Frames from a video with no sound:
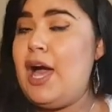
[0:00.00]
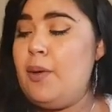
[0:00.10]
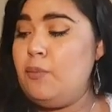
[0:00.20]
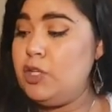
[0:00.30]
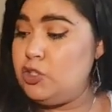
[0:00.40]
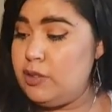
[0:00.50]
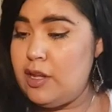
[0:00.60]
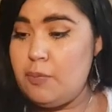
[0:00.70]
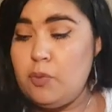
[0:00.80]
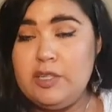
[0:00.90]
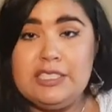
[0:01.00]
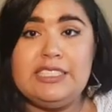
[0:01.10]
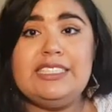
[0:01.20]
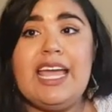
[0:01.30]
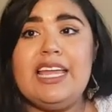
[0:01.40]
We do a lot of pulling to
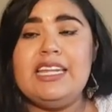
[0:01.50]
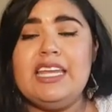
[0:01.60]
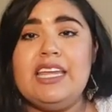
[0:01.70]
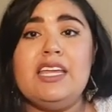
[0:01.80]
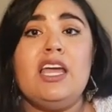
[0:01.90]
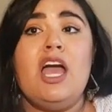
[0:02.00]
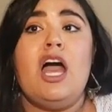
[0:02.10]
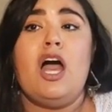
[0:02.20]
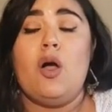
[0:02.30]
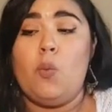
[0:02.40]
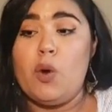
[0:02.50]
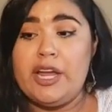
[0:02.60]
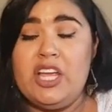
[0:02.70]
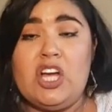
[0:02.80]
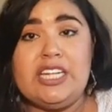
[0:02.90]
standing,
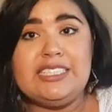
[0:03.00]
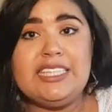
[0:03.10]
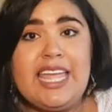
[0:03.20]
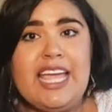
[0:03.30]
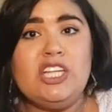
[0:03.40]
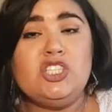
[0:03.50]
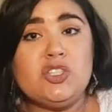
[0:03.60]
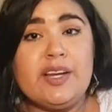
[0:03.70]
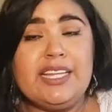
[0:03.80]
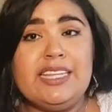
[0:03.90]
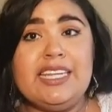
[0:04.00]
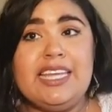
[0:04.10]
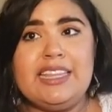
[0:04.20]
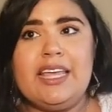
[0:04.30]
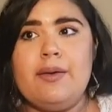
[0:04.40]
working on his legs,
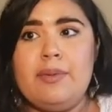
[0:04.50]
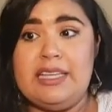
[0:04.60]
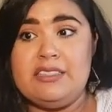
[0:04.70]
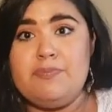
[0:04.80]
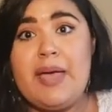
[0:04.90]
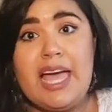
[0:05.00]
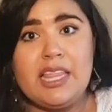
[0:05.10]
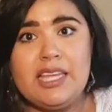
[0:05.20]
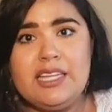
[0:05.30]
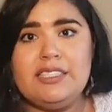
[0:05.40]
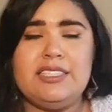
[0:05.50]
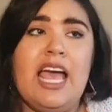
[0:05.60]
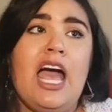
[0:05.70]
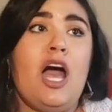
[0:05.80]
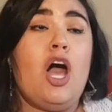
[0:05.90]
strengthening them, his balance,
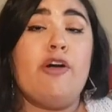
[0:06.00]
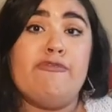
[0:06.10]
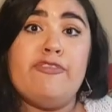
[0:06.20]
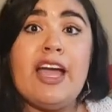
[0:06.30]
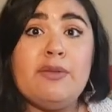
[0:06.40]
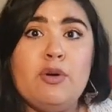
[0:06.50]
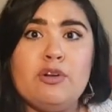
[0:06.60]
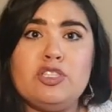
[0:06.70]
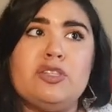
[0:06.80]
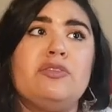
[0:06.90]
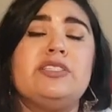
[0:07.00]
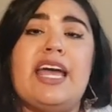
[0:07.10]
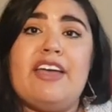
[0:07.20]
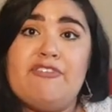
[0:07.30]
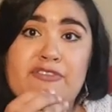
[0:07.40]
fine motor skills,
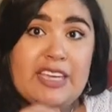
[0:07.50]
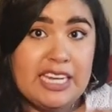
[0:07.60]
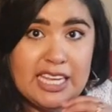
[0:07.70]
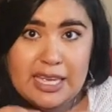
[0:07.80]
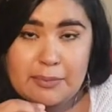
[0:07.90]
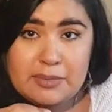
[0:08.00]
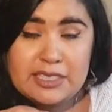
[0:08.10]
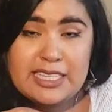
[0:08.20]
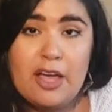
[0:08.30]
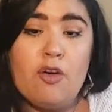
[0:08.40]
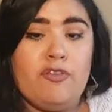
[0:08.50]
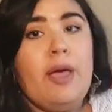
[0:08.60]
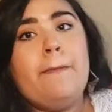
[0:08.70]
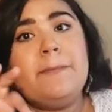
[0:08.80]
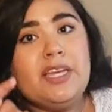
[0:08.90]
feeding himself,
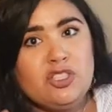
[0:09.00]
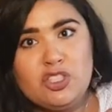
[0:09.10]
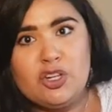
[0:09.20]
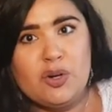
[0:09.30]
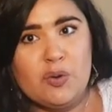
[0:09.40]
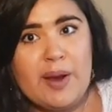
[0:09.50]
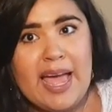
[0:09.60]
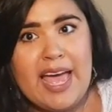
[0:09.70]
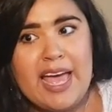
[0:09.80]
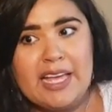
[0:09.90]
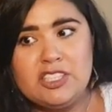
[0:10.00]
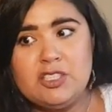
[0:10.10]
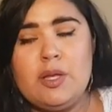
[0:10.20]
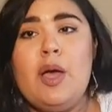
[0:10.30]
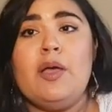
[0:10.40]
pincher
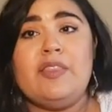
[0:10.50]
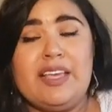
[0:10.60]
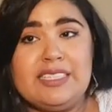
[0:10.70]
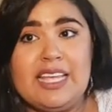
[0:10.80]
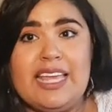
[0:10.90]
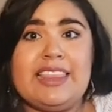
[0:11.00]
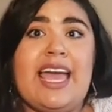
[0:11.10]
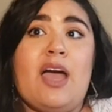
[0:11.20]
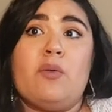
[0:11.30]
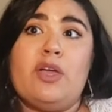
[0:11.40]
grasp, things like that.